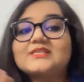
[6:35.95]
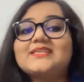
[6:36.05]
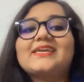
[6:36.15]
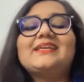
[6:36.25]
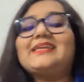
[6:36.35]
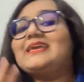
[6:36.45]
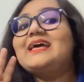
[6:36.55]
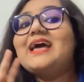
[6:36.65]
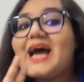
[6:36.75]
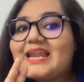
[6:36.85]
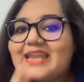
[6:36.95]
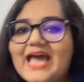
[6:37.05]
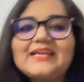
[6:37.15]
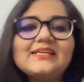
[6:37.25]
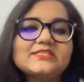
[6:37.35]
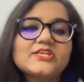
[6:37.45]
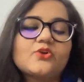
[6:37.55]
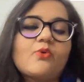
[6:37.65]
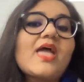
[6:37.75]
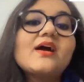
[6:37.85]
Secondly, analytics
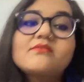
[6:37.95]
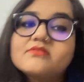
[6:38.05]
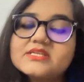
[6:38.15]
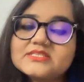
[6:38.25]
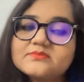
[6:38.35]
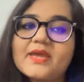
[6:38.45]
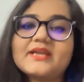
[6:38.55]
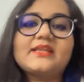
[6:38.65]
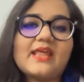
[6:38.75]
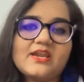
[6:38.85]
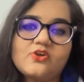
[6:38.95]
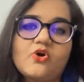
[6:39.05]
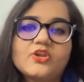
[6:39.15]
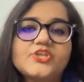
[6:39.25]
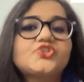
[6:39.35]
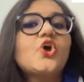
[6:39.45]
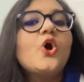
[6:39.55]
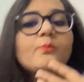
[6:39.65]
require respect and knowledge